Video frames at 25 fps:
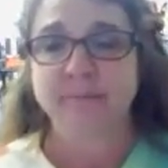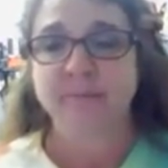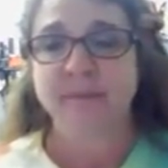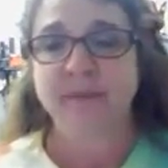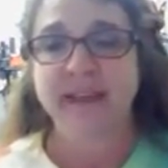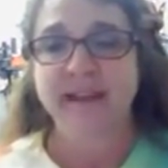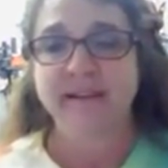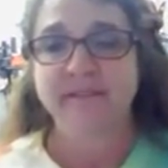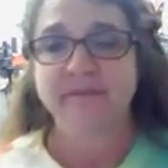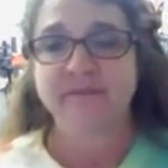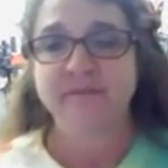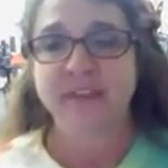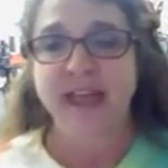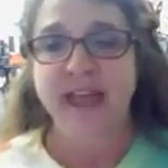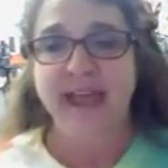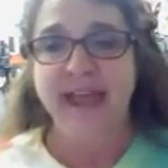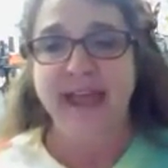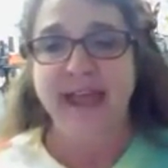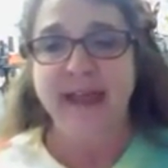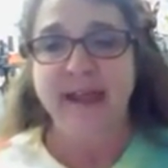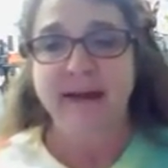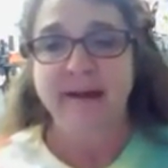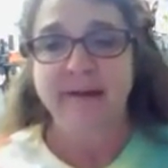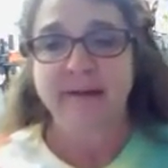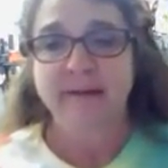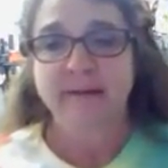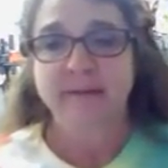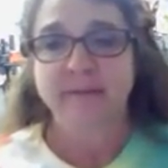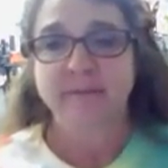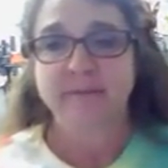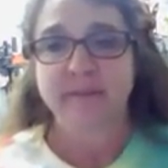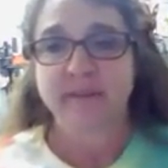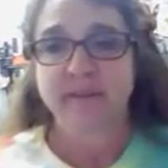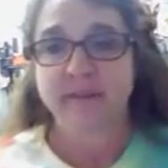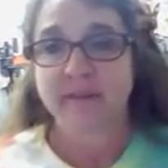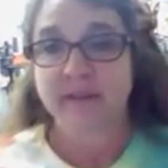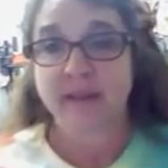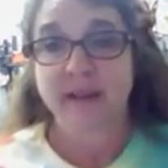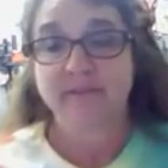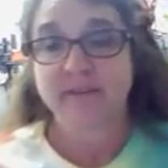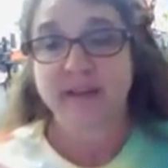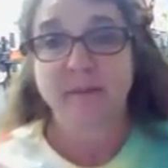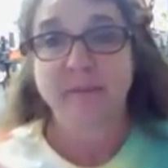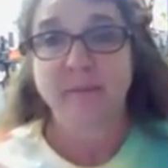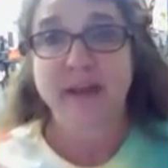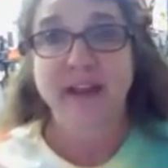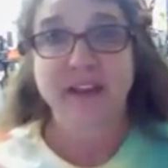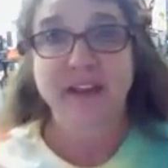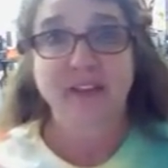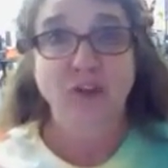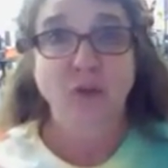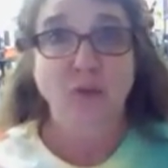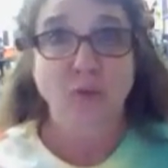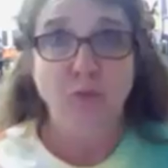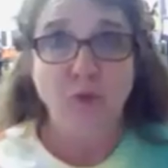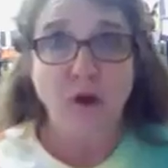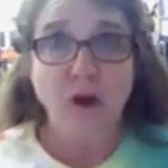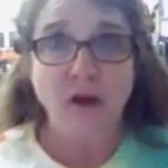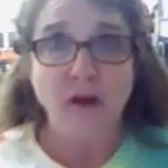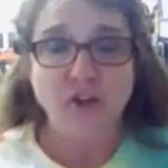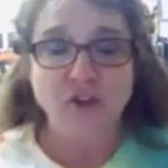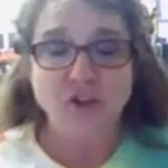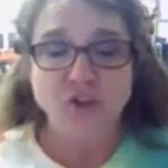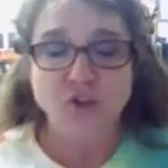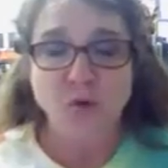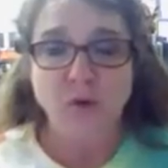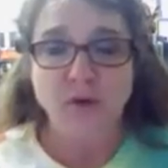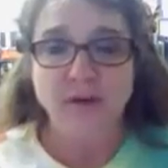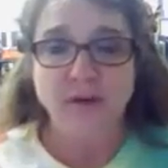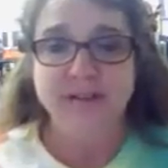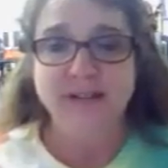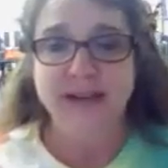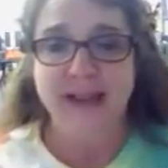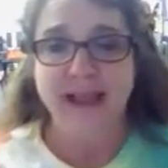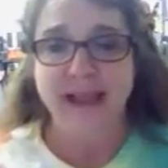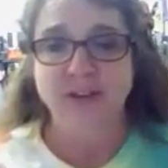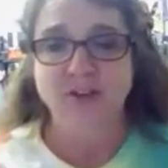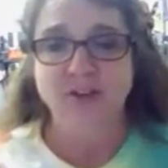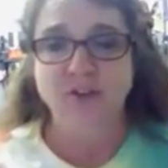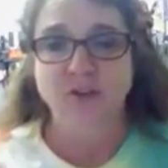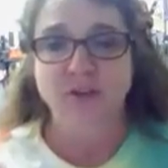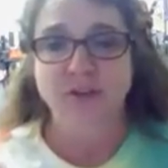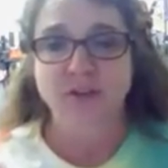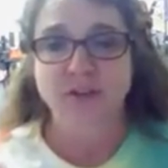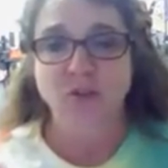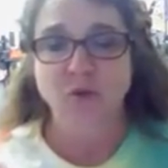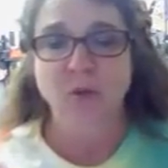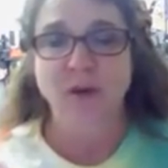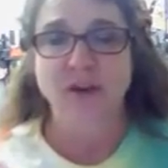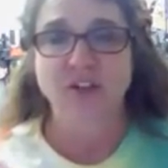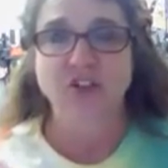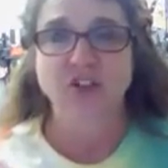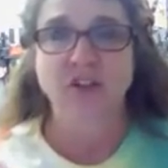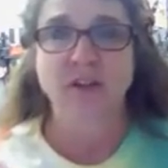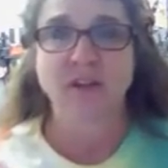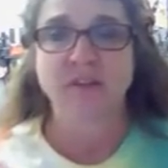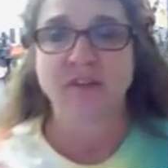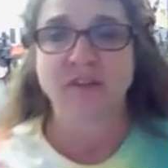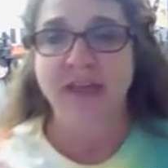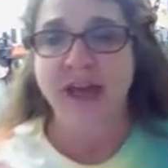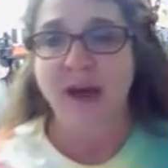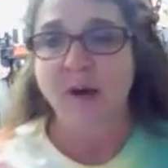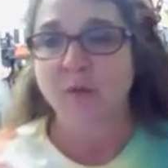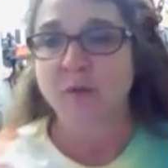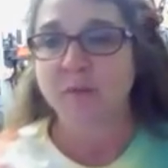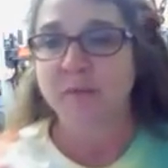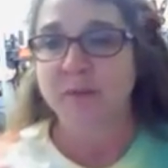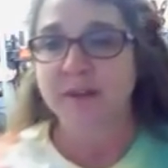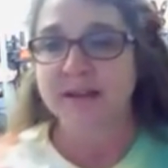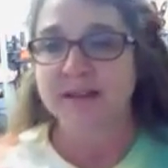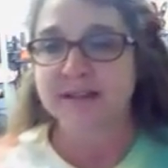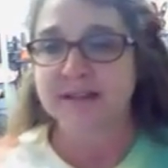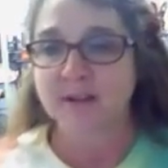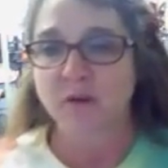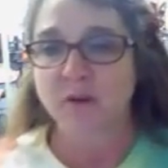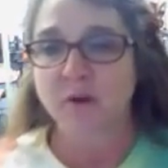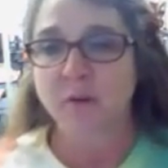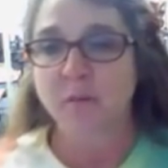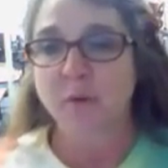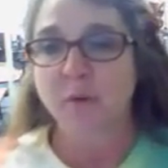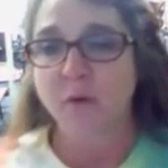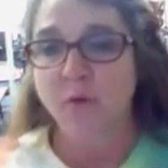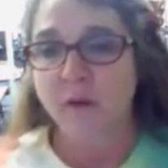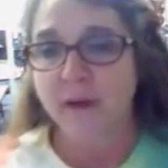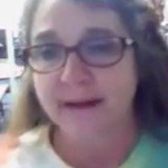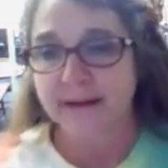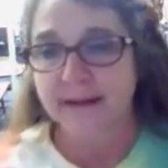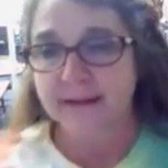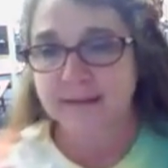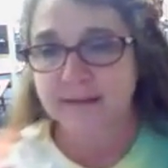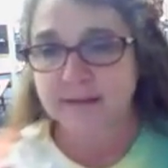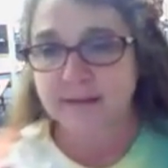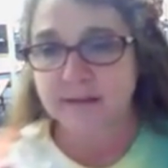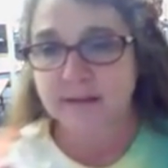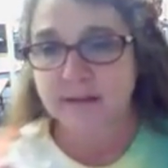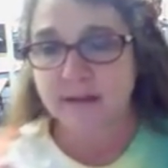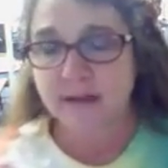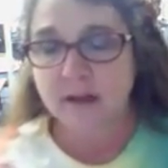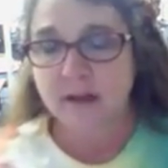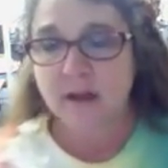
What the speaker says: If they pick the wrong source to answer this question, then that would be 0 points.